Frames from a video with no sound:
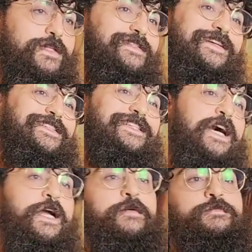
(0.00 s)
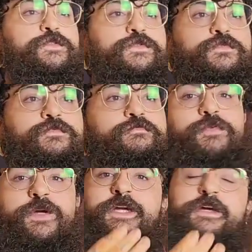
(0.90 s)
It's not time to
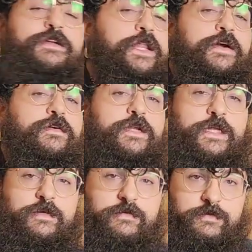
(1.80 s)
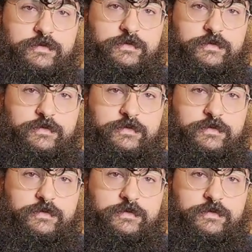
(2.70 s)
bring clarity.